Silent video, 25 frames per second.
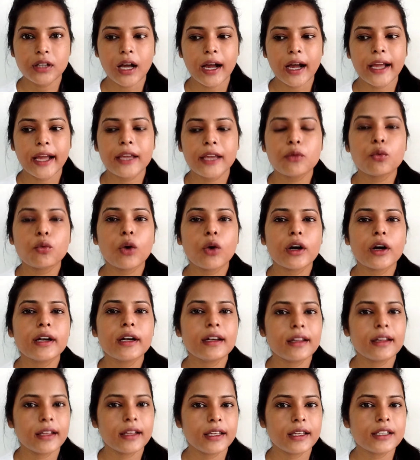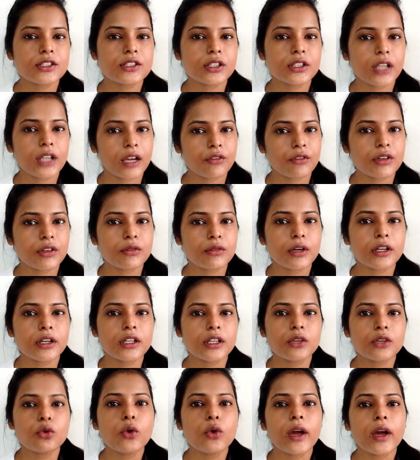I want each and
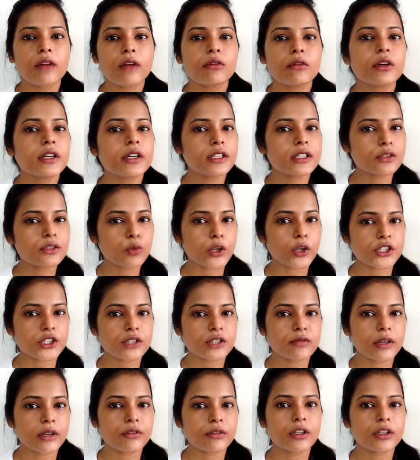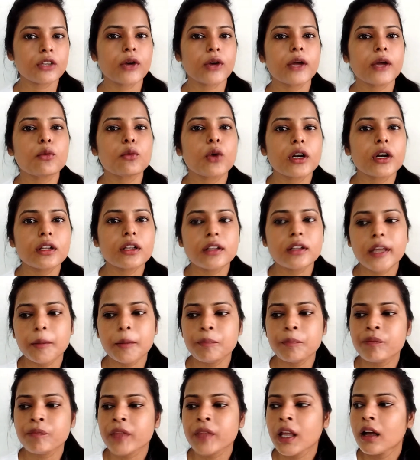everybody, whoever is watching my video, I want
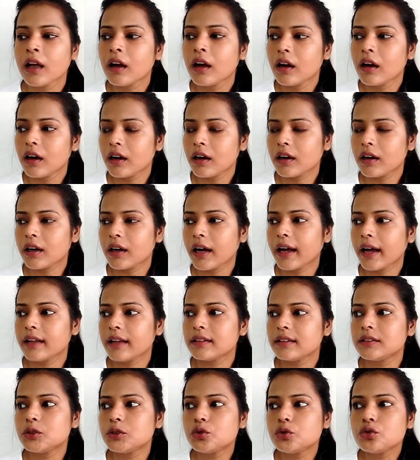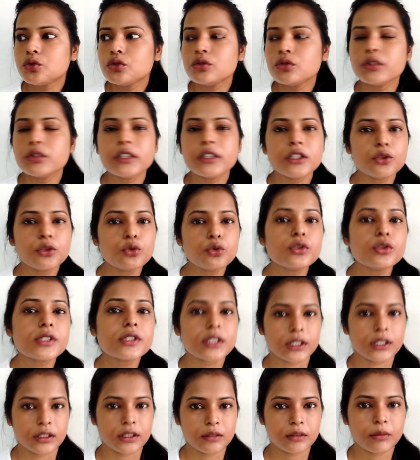them to use
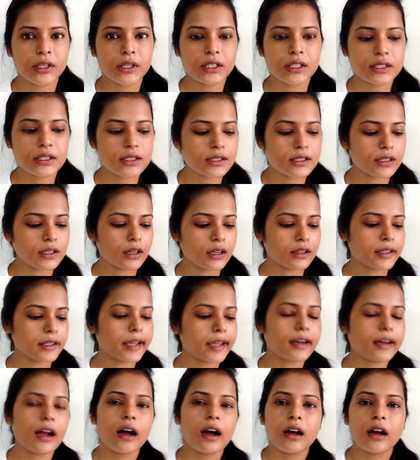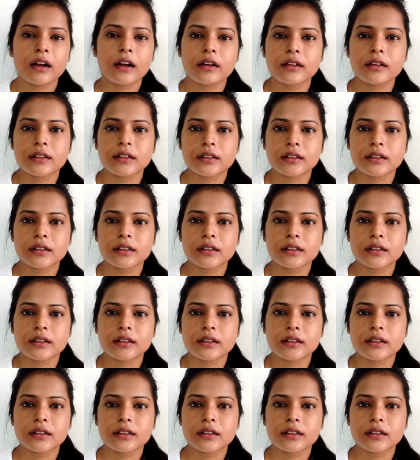it, because there are